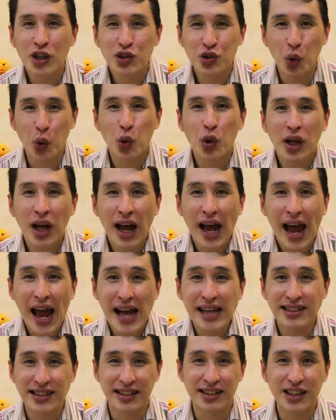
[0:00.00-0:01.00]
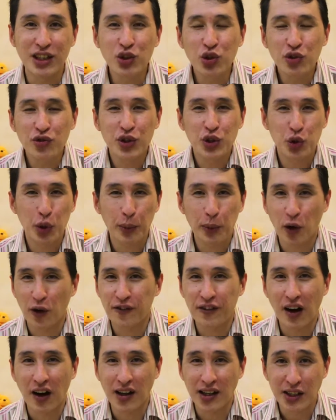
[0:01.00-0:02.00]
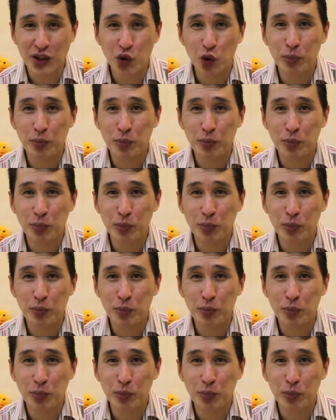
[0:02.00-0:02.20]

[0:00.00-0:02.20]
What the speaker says: So as an individual profiling,